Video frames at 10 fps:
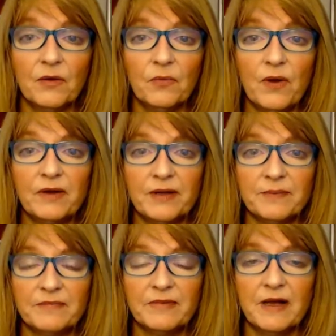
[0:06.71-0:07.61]
Welcome.
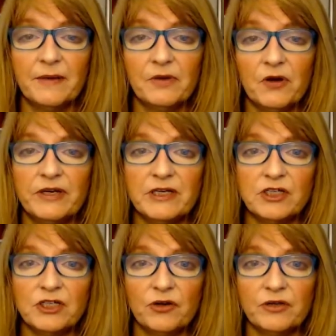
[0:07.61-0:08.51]
I'm going to
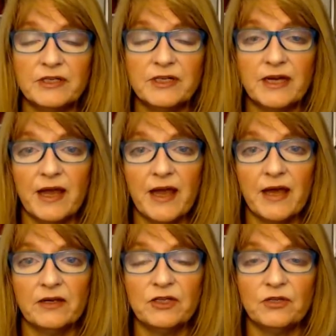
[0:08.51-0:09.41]
show you today how
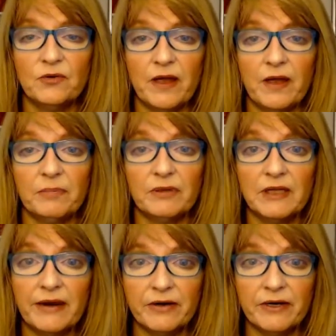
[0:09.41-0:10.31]
to do a
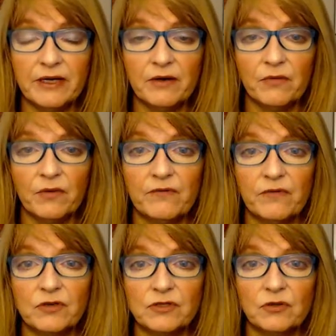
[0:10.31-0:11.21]
polarity
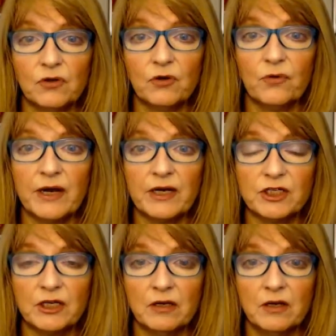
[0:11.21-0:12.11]
reversal
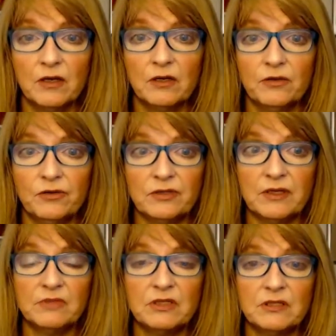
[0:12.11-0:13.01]
correction through
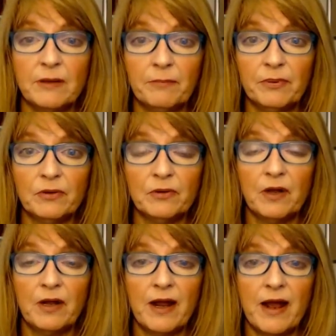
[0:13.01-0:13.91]
some simple
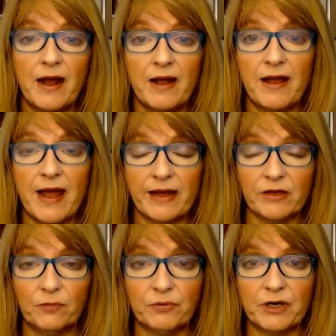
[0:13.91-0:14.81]

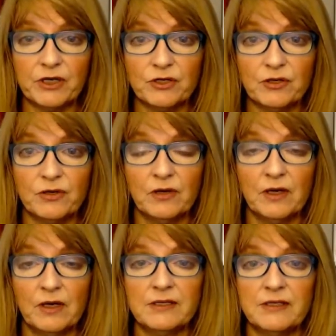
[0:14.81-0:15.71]
acupressure,
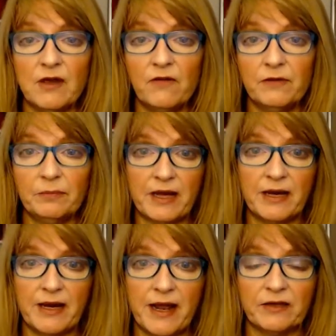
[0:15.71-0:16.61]

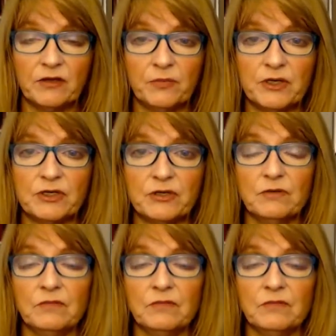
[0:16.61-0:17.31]
self-applied acupressure.